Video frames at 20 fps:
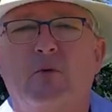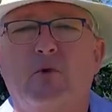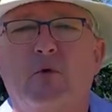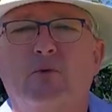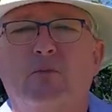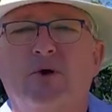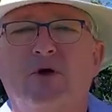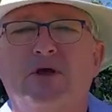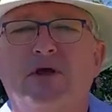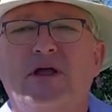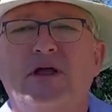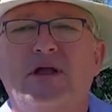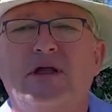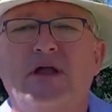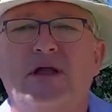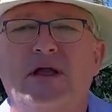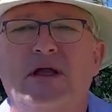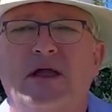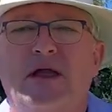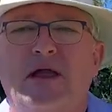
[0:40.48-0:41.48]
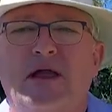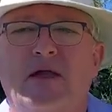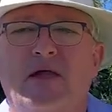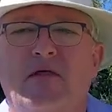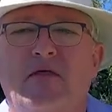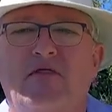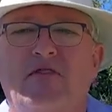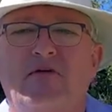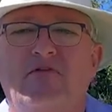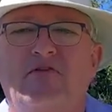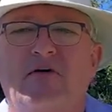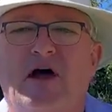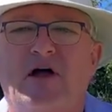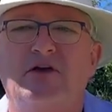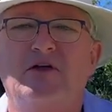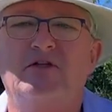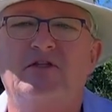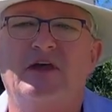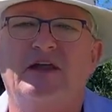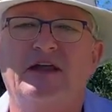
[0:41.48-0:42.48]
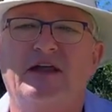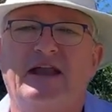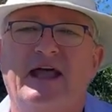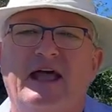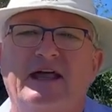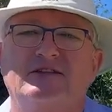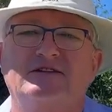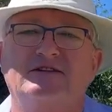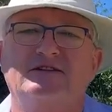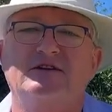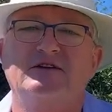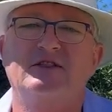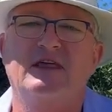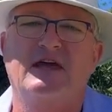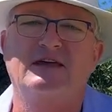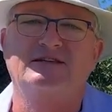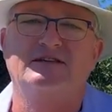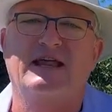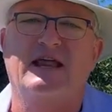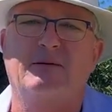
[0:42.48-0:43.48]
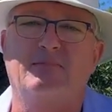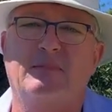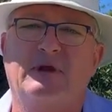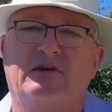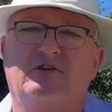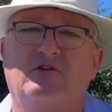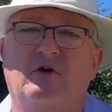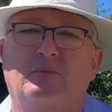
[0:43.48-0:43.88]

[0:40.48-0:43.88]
will be the value that it adds to those tank mix